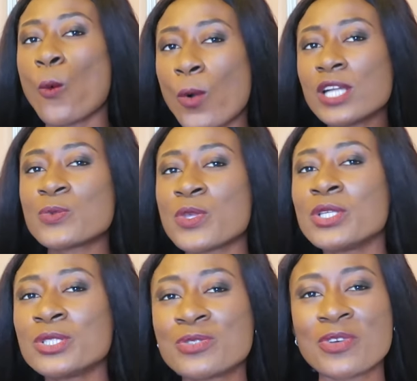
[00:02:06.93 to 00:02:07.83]
what will
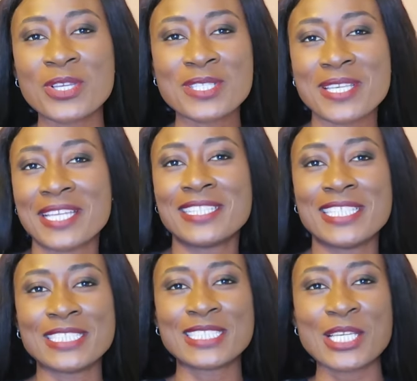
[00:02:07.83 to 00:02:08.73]
you use for your skirt
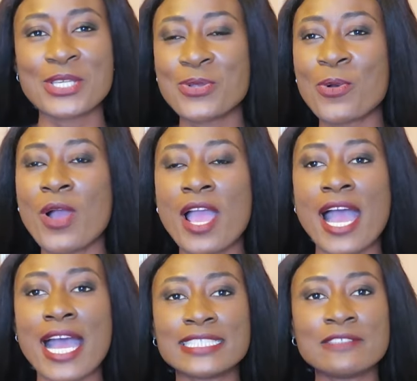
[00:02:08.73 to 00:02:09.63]
length you know
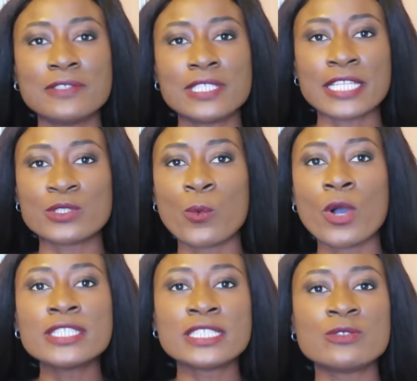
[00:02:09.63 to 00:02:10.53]
and i feel like the
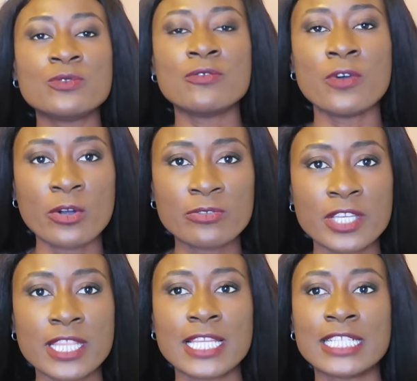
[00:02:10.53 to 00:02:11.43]
world is
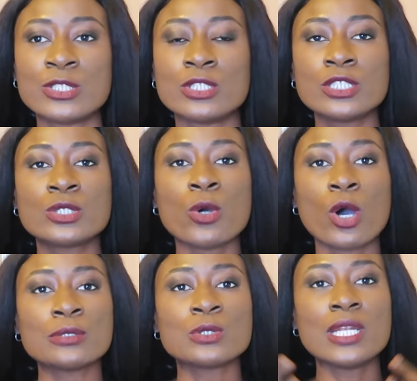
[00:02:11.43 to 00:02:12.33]
revolving that you need to
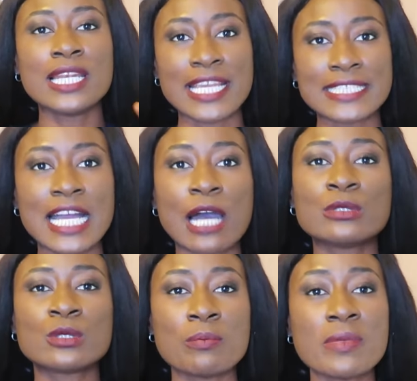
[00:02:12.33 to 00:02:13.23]
also learn how
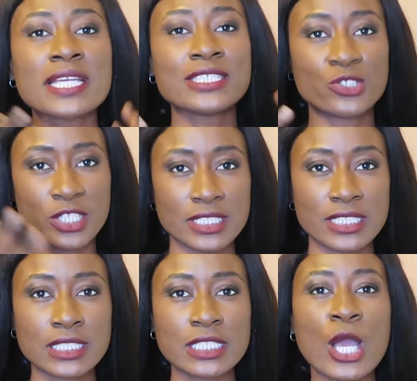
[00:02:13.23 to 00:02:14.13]
to make
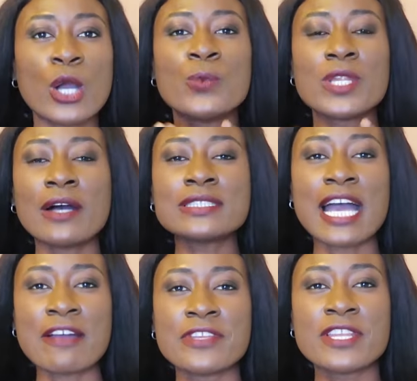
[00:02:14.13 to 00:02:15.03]
dresses without
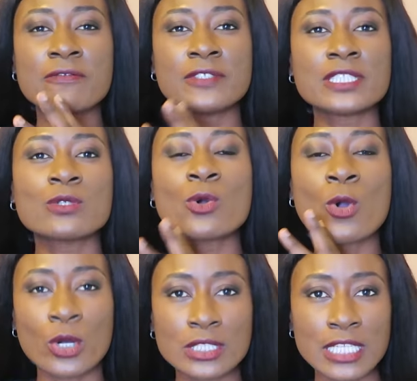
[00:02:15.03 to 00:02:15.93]
having a physical
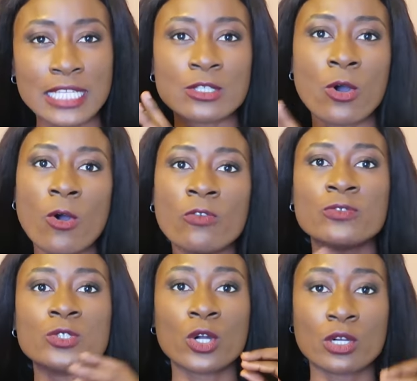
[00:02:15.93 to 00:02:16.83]
contact of
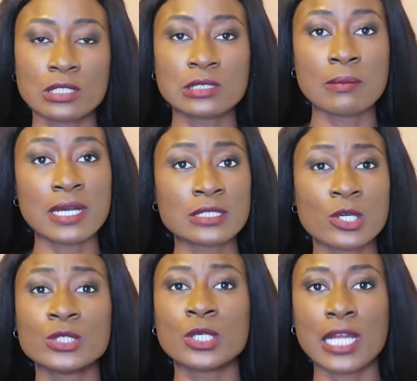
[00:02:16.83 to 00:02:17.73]
your customers
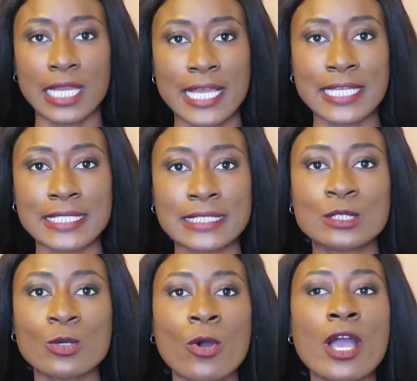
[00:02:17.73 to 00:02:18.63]
or your clients
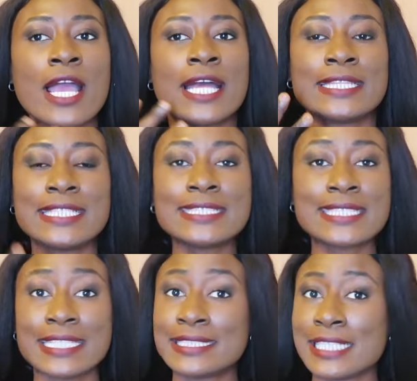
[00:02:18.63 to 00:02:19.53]
so this
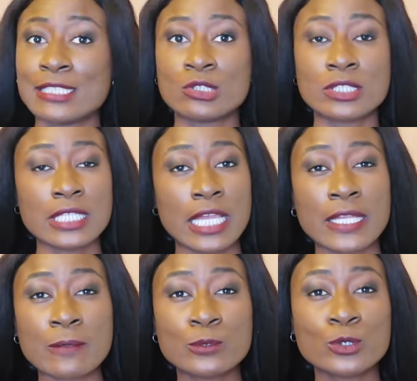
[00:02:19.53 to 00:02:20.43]
size chart just
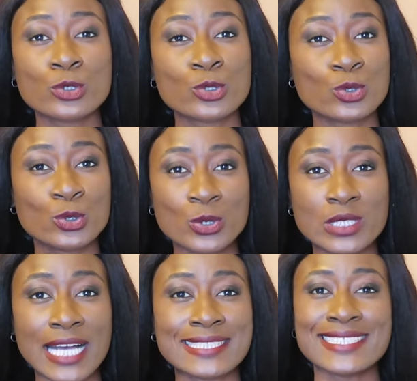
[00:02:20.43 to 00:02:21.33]
enables you to do
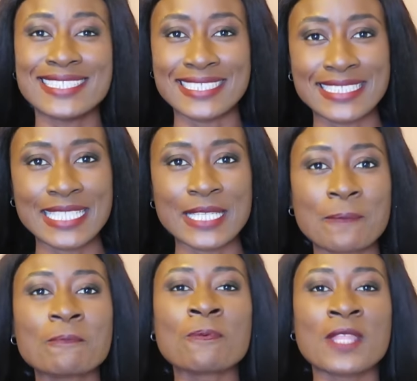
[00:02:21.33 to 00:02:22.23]
that
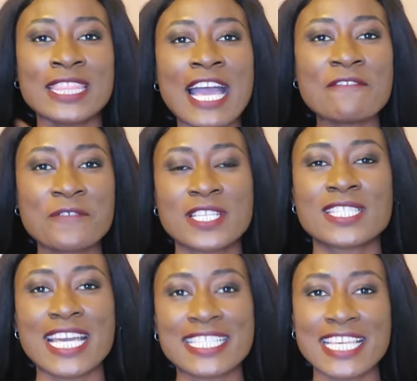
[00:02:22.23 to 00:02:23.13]
easily now for a
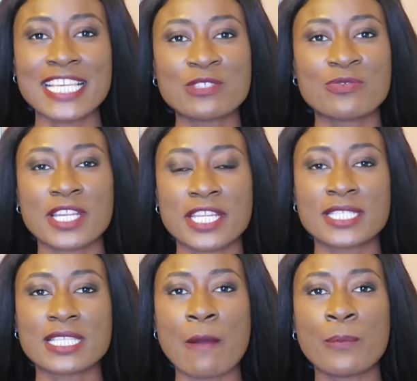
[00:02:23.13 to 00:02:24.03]
size 8 for an
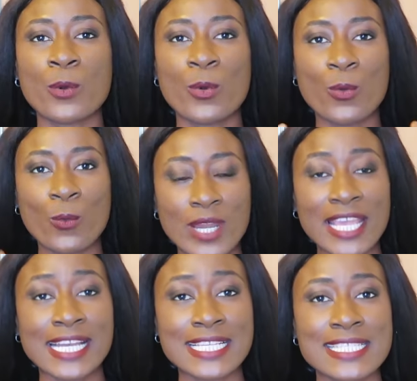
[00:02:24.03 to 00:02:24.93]
example
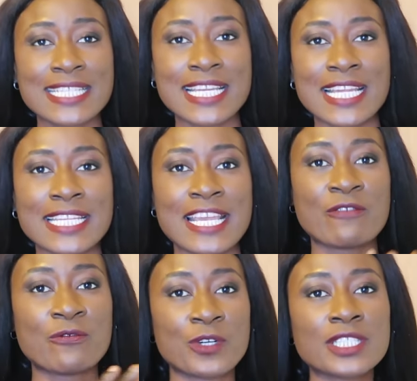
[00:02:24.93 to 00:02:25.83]
like i said
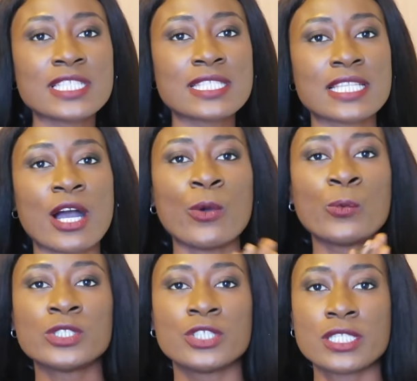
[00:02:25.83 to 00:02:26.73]
earlier for this style
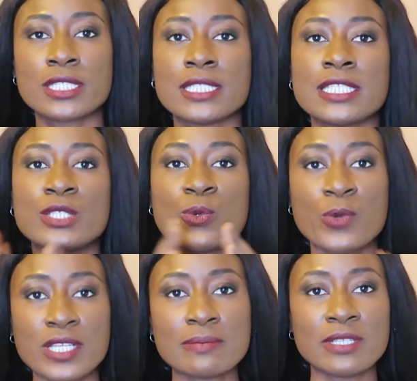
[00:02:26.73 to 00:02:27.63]
we just need the
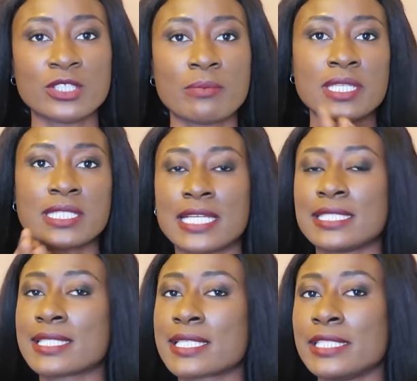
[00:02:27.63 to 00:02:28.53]
waist measurements and
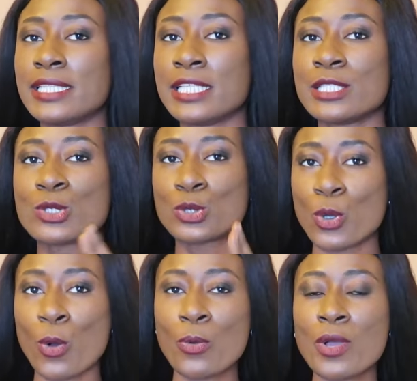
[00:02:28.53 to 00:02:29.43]
the skirt length
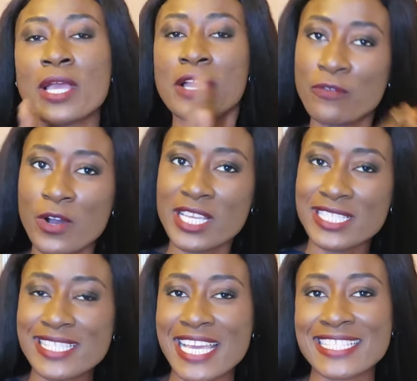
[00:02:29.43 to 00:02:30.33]
so for a
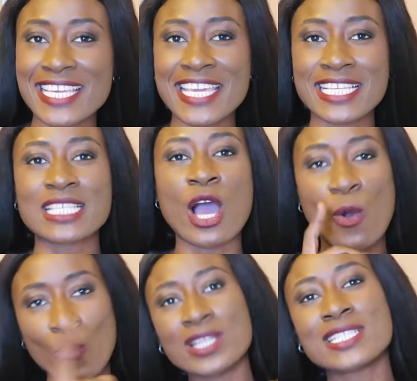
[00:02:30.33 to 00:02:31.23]
size 8
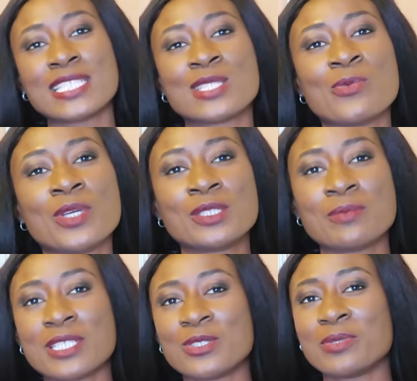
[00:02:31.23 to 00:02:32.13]
what is the waist
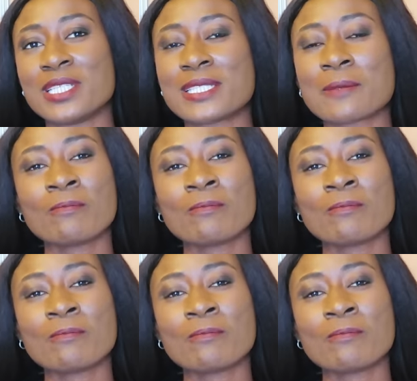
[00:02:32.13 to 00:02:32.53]
measurement